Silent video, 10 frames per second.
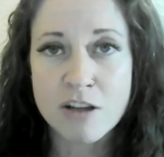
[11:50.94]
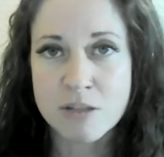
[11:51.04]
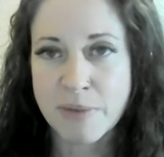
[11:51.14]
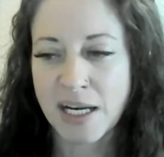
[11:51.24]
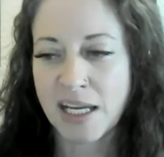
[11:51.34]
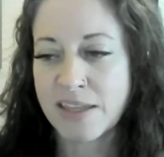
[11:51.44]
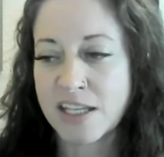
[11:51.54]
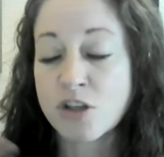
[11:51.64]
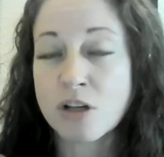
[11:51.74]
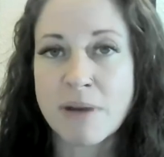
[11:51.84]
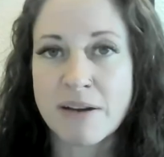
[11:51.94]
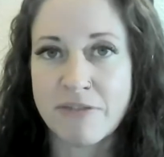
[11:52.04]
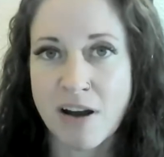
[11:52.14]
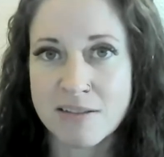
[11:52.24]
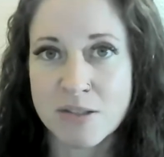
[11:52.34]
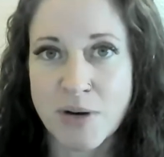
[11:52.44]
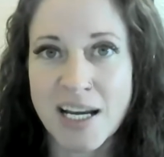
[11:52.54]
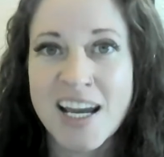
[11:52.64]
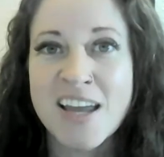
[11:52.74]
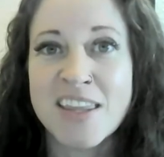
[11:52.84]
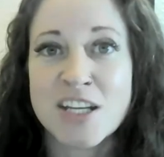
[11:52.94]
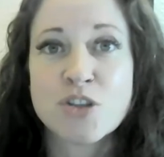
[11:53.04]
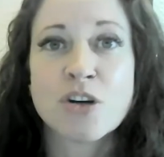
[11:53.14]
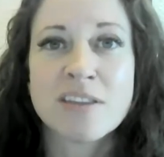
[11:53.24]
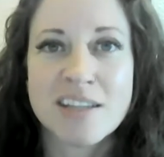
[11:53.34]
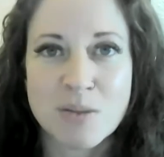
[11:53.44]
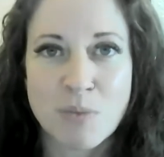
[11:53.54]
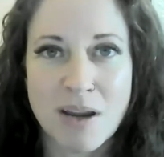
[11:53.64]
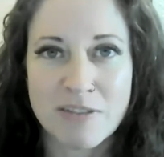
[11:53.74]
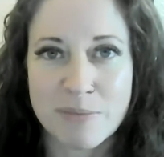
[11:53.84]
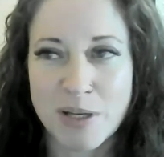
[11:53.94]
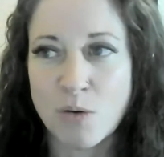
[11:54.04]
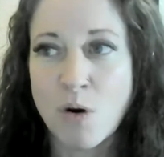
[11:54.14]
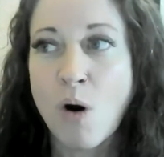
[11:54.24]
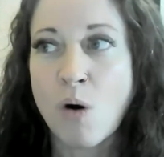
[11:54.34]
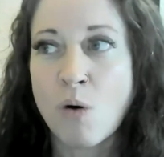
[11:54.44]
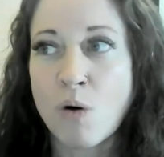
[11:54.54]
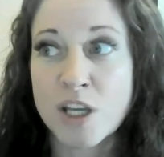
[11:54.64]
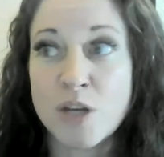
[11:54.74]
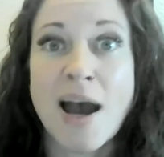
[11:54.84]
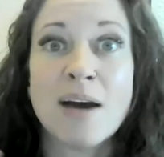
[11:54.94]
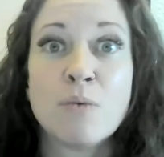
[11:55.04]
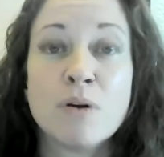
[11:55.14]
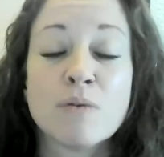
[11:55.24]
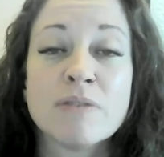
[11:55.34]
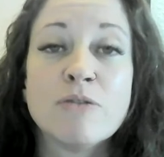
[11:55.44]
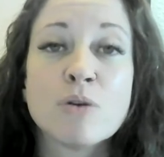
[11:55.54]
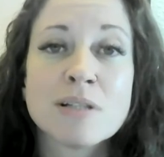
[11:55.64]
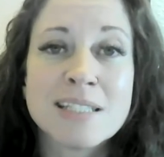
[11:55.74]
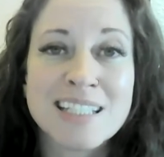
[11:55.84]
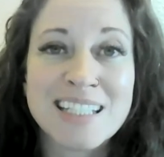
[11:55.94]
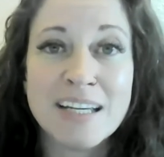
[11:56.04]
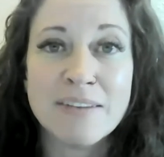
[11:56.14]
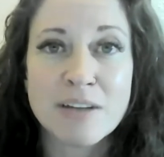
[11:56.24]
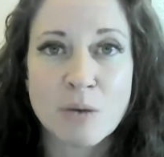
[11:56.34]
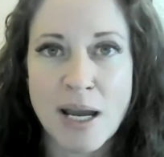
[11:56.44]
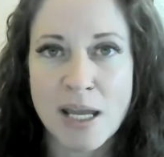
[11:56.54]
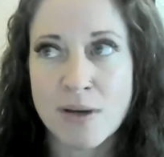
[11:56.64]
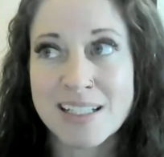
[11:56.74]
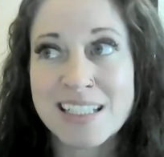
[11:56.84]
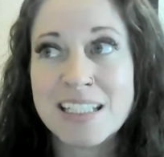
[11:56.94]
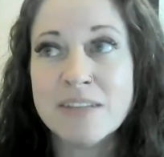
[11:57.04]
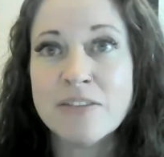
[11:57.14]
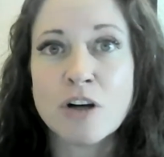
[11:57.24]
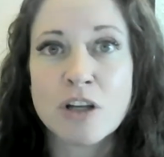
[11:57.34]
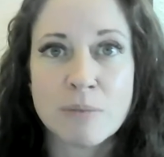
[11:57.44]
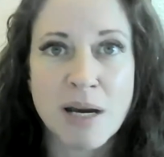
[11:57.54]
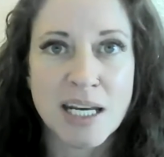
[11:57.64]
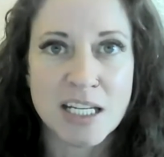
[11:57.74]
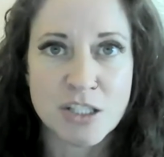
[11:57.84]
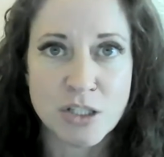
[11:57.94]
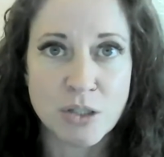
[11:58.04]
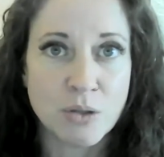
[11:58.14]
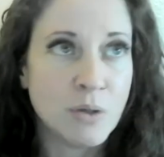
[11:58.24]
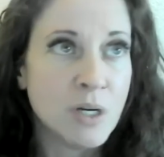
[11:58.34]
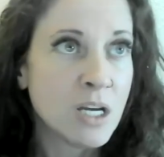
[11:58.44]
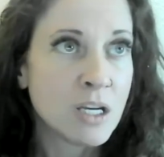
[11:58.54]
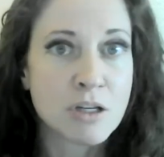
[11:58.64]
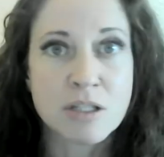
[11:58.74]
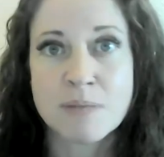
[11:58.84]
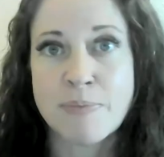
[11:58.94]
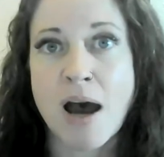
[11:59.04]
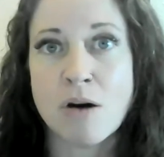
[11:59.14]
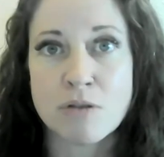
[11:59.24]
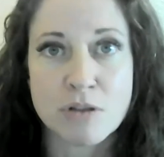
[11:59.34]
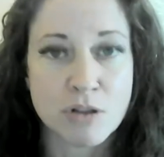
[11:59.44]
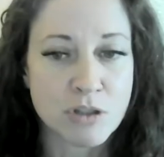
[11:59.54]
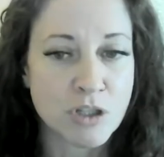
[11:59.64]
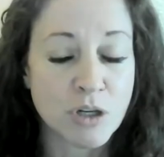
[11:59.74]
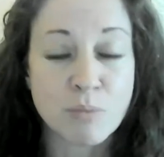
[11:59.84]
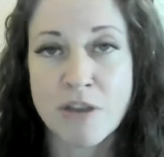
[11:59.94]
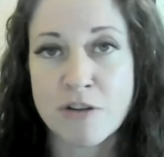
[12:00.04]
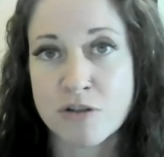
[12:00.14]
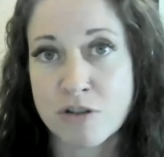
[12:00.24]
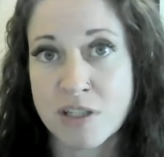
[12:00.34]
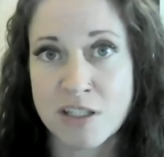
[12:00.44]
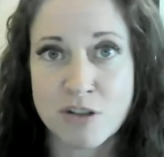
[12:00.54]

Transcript: college money, and they took my funds, right? They took things away from you. Or you were forced to give it away. You had to give all your money to your spouse or to your brothers